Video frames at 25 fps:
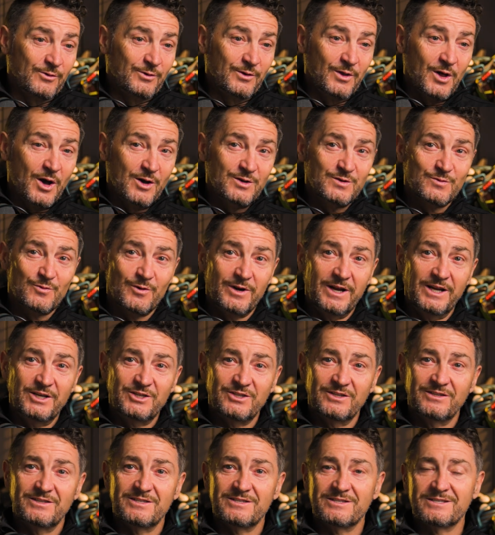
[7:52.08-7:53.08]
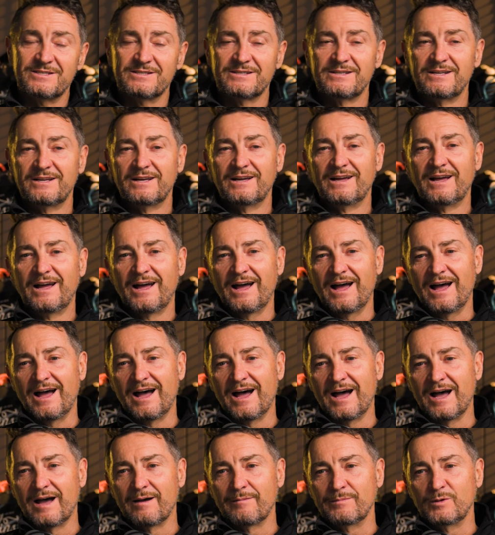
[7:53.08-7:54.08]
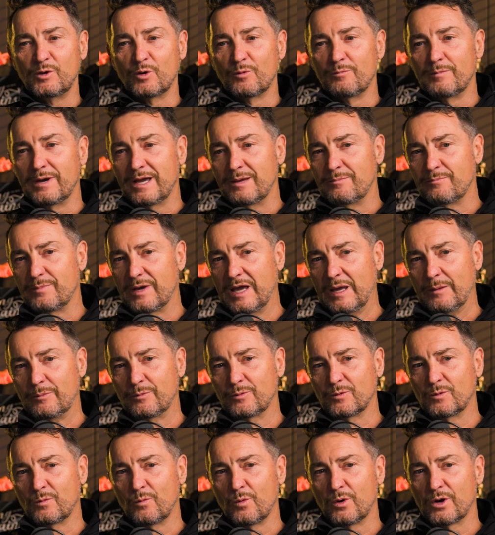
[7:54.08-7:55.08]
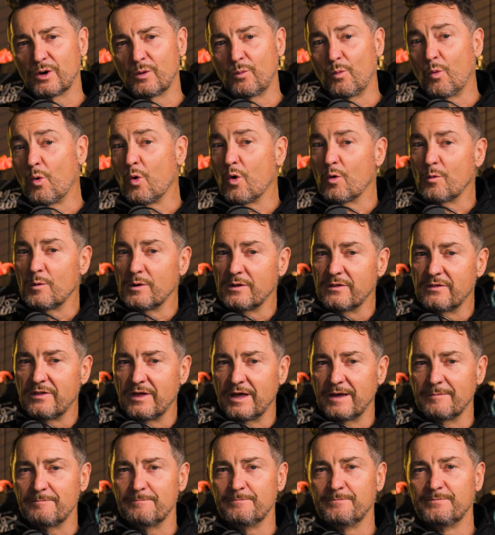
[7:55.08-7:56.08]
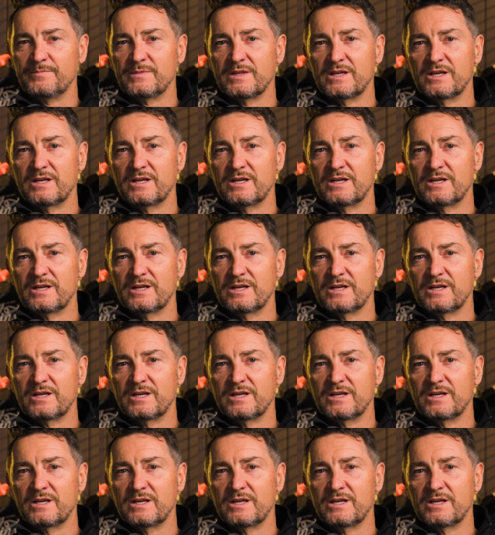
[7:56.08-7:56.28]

those regions. You'll meet people and want to walk with them.